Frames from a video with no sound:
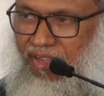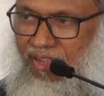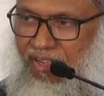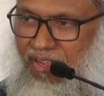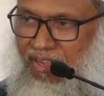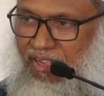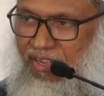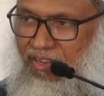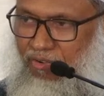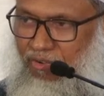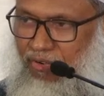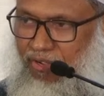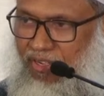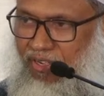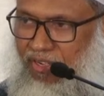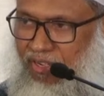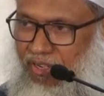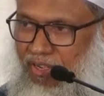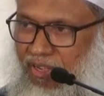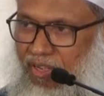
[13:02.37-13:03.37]
in
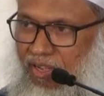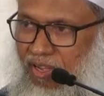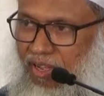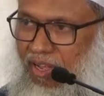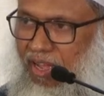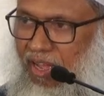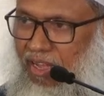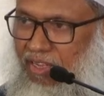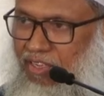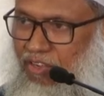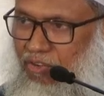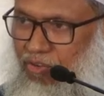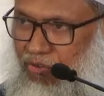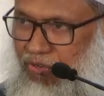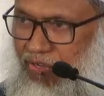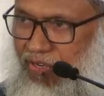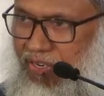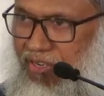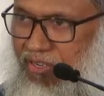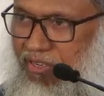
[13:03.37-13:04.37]
doing as the
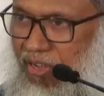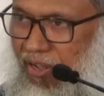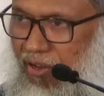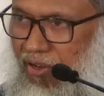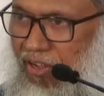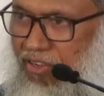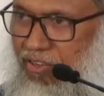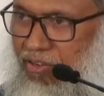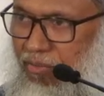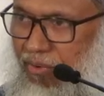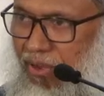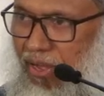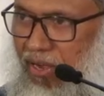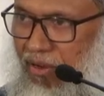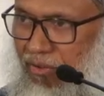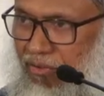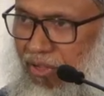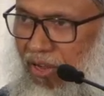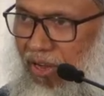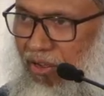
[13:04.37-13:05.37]
good deeds Allah
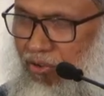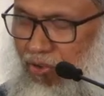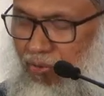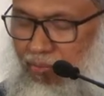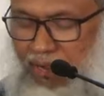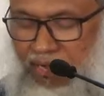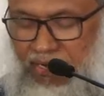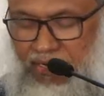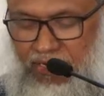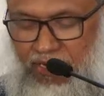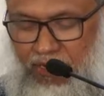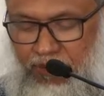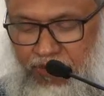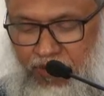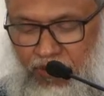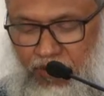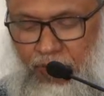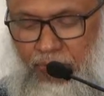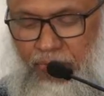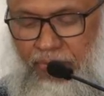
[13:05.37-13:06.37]
subhanahu wa ta'ala commanded him
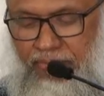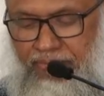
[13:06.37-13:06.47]
to do.